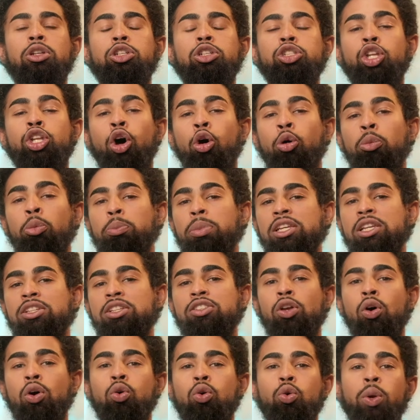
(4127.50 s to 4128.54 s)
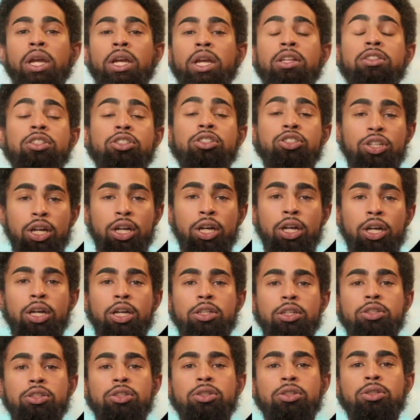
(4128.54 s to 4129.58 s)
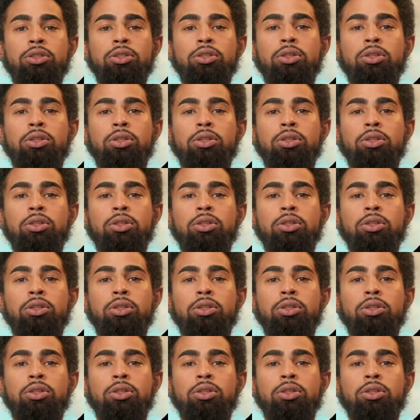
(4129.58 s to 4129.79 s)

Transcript: Don't be so quick to judge